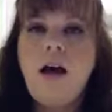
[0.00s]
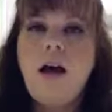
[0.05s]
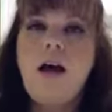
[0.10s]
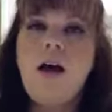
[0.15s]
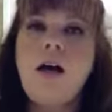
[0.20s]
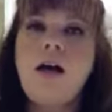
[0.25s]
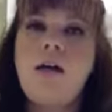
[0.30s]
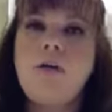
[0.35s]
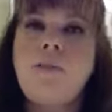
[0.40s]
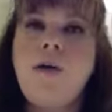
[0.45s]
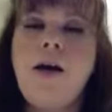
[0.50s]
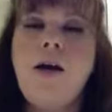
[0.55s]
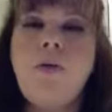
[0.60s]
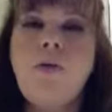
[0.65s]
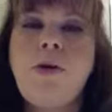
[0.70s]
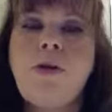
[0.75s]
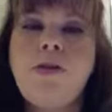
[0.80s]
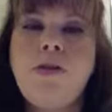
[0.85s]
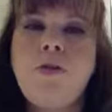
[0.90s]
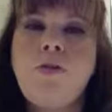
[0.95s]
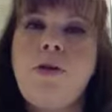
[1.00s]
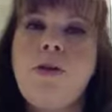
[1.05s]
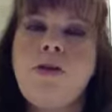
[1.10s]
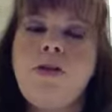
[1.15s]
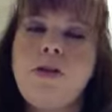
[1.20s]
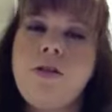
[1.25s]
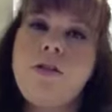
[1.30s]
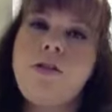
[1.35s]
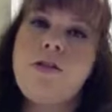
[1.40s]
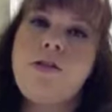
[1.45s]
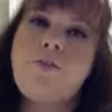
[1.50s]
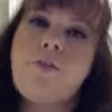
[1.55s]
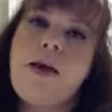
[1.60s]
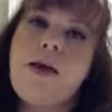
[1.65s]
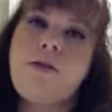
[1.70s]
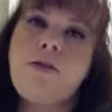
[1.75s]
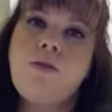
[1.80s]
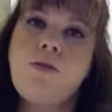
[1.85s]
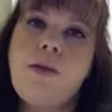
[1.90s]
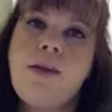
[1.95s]
Um, I went to one just this
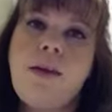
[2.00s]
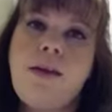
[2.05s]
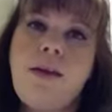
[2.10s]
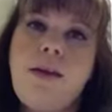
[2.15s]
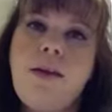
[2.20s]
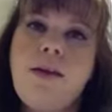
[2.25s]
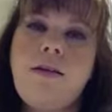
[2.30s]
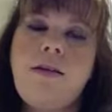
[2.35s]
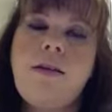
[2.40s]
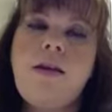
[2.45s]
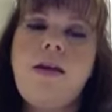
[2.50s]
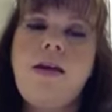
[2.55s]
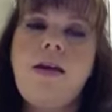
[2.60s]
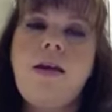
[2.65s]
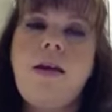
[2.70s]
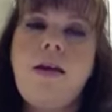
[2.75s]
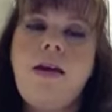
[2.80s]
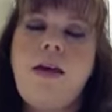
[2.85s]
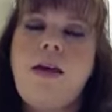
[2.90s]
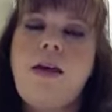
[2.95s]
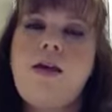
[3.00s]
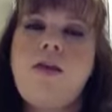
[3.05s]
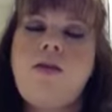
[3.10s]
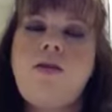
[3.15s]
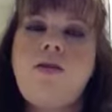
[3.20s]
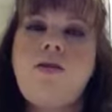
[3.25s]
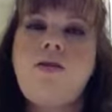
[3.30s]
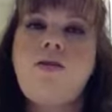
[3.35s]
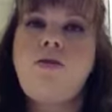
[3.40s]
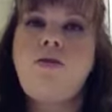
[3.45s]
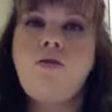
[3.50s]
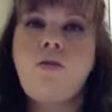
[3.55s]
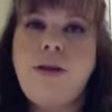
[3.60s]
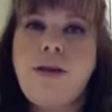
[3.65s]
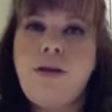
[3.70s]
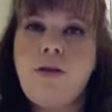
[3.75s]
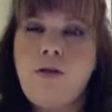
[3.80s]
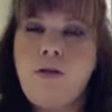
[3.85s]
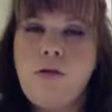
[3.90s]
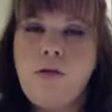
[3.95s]
past weekend in New
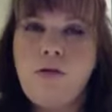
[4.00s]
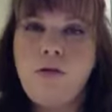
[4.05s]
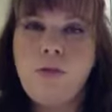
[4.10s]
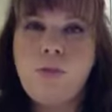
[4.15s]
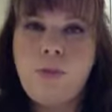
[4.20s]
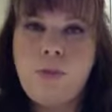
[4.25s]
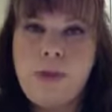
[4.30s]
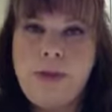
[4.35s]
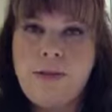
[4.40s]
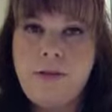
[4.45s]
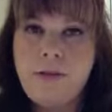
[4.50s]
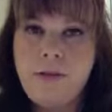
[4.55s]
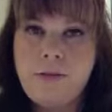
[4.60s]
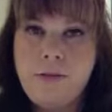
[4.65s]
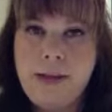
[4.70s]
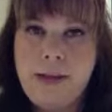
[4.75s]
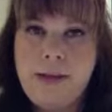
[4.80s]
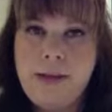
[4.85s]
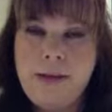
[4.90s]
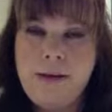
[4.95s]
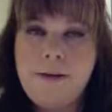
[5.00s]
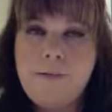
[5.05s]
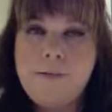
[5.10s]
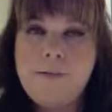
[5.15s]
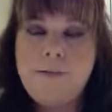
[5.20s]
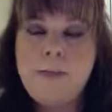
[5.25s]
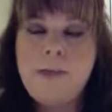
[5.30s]
Ringgold, Pennsylvania.